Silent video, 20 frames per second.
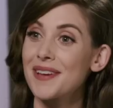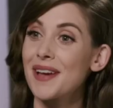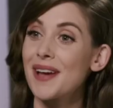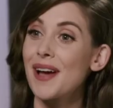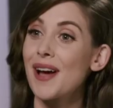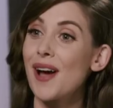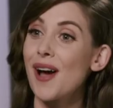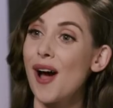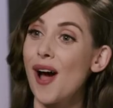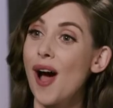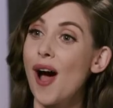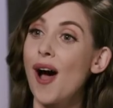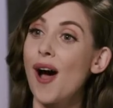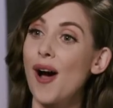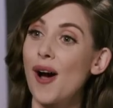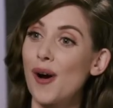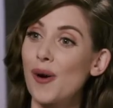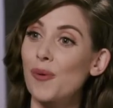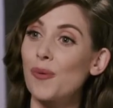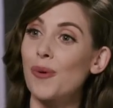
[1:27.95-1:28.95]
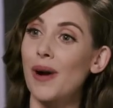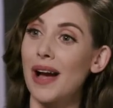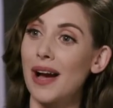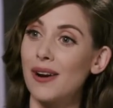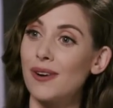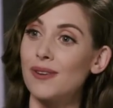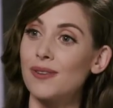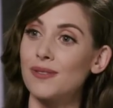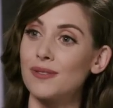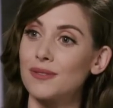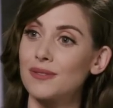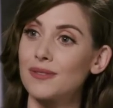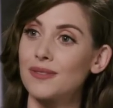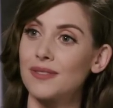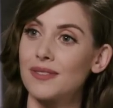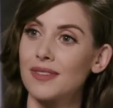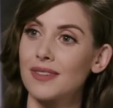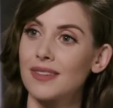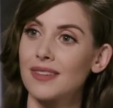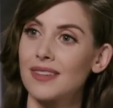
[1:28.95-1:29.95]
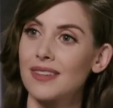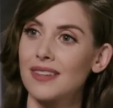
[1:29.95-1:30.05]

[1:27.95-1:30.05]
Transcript: to check this out. Wow, what do you think